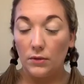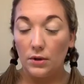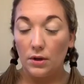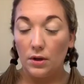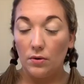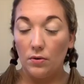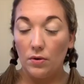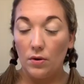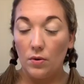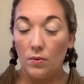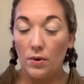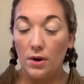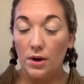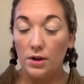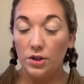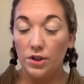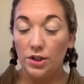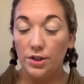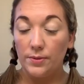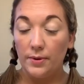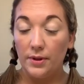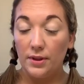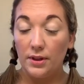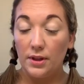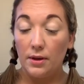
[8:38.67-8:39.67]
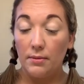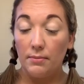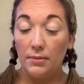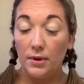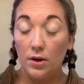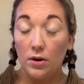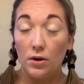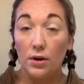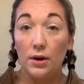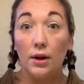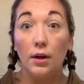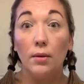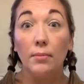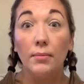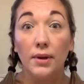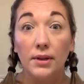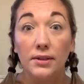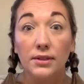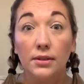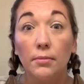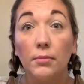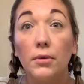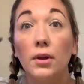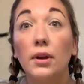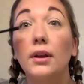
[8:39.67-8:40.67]
I don't know why I just put that mirror down
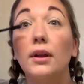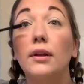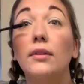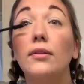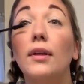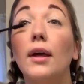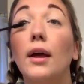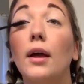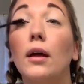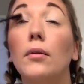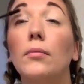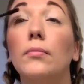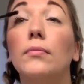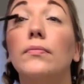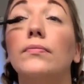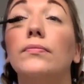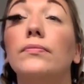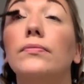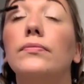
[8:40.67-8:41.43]
because I'm going to need that.